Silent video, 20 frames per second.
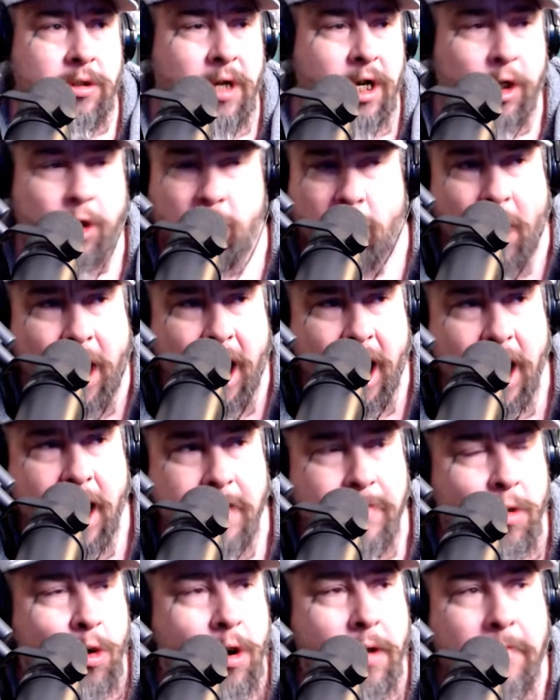crime
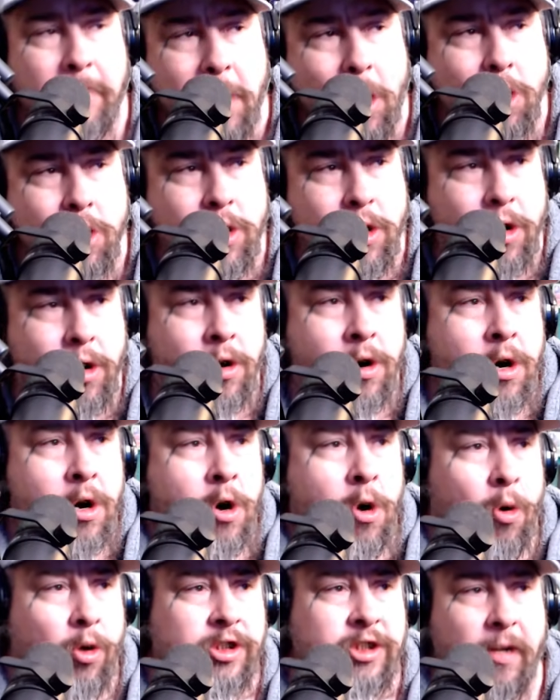or a murder
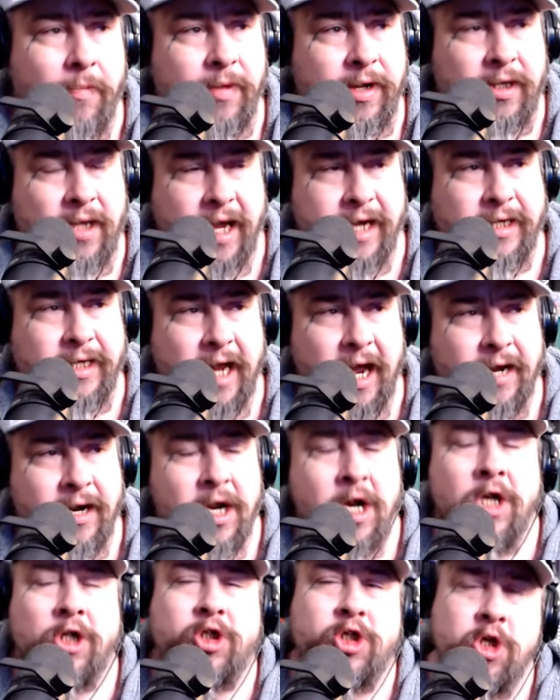or something like that,
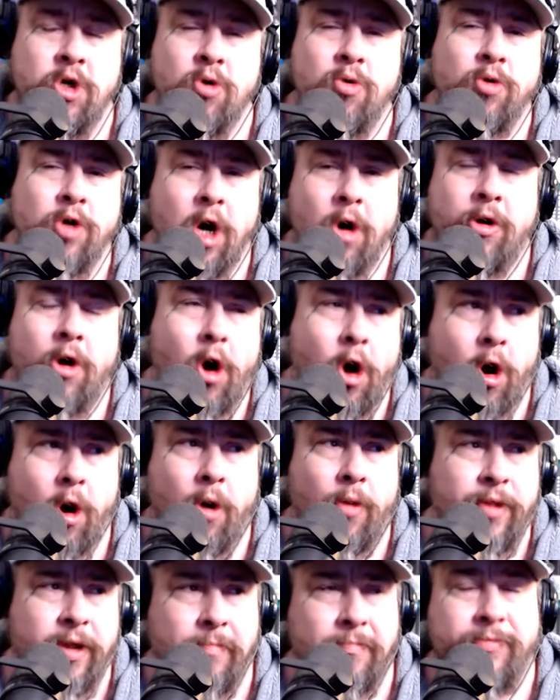do you go to all
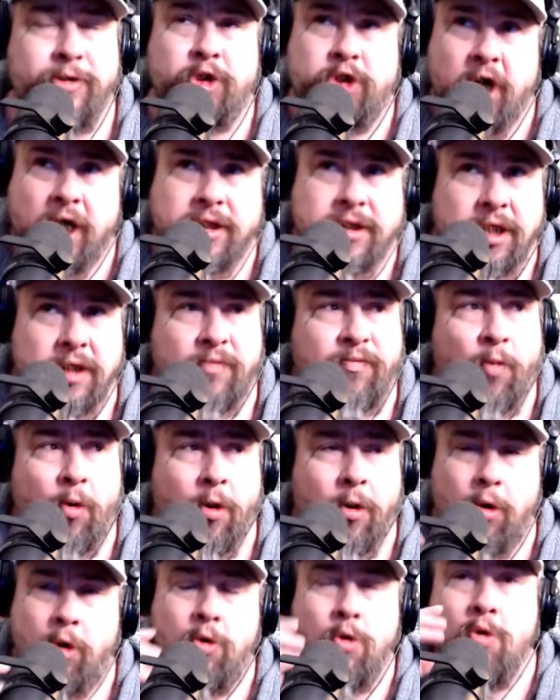them justice
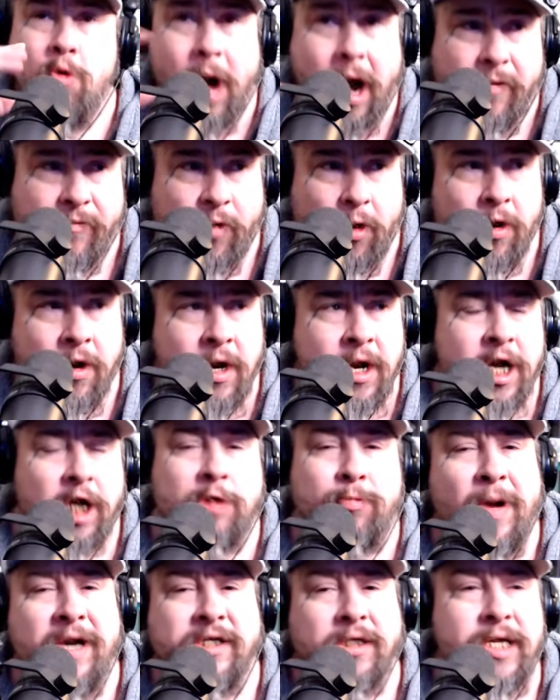for whoever,
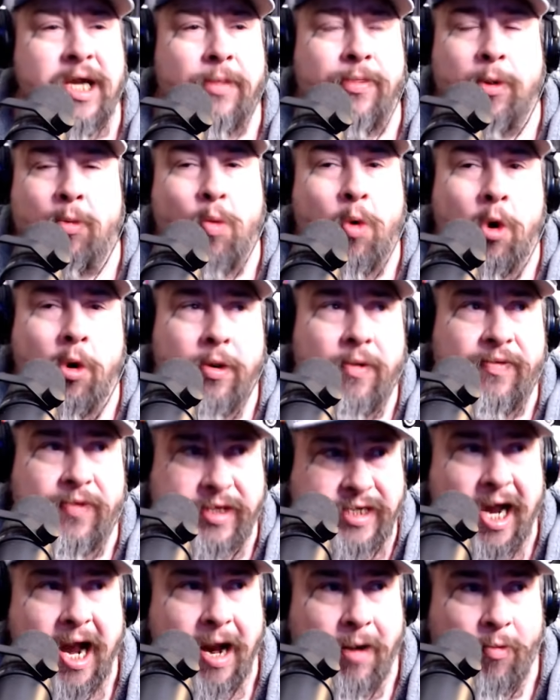especially in the world of the
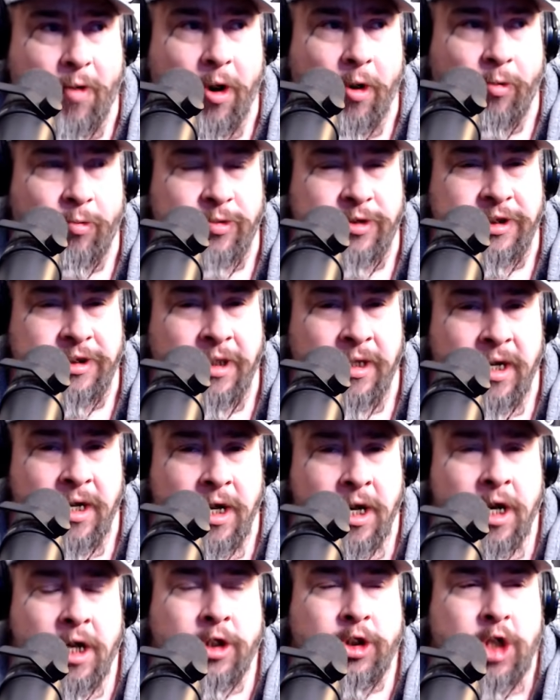Tyrones?
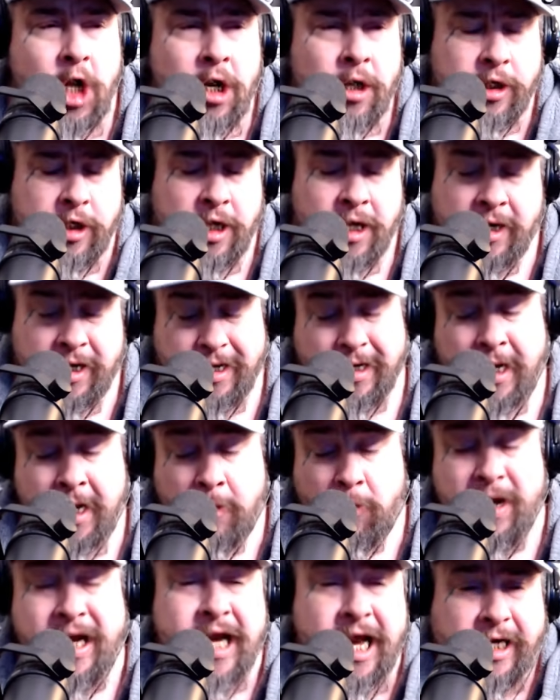
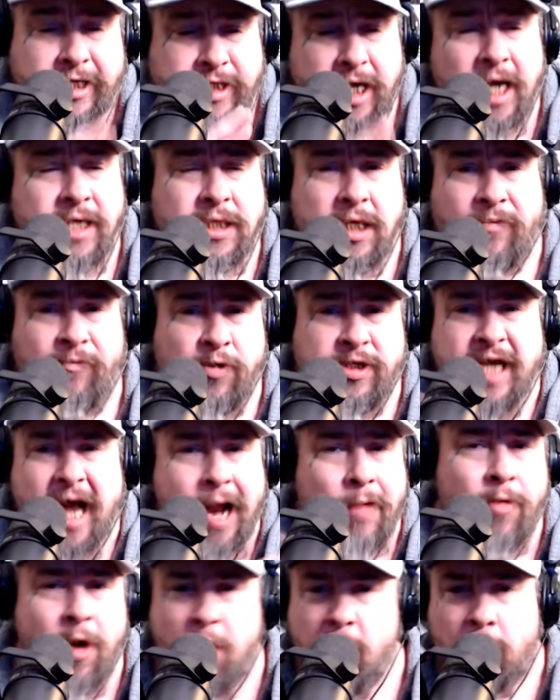We need justice for
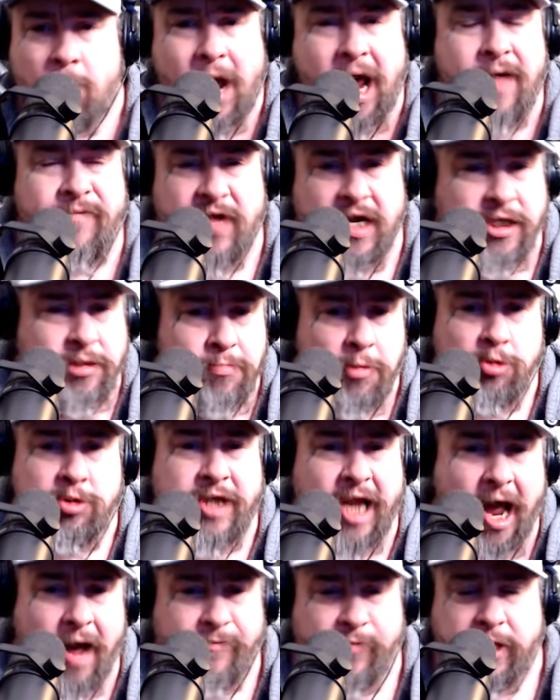Tyrone Quavius
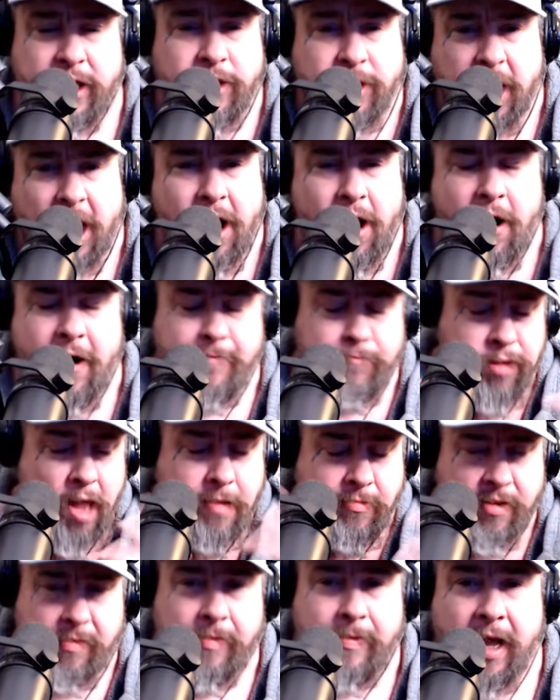Mustafa III, blah,
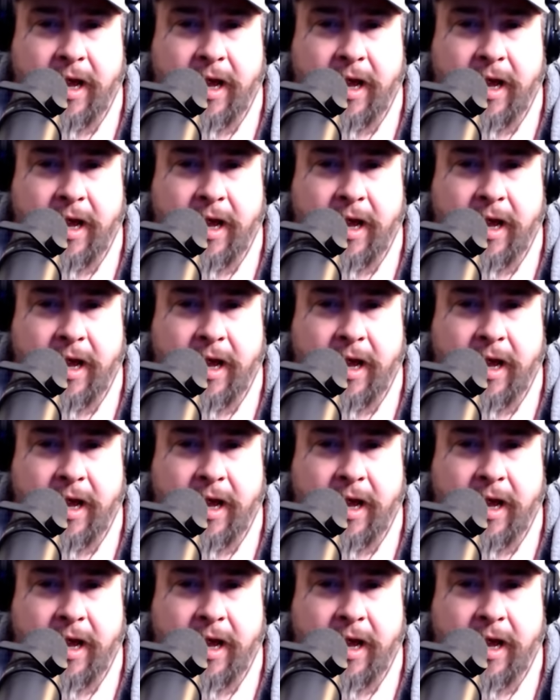blah, blah.